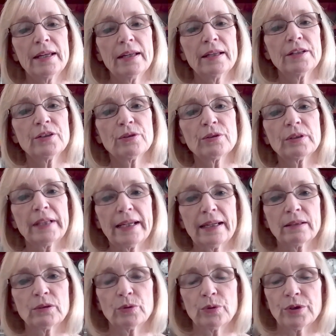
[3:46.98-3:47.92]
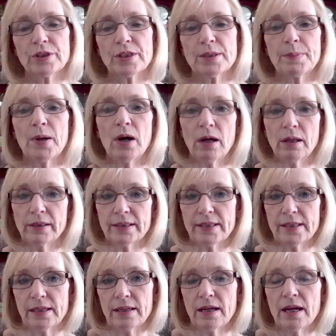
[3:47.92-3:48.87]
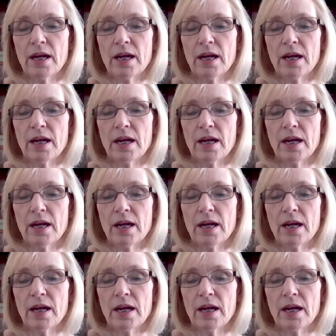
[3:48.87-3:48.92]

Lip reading: in your landlord's policy.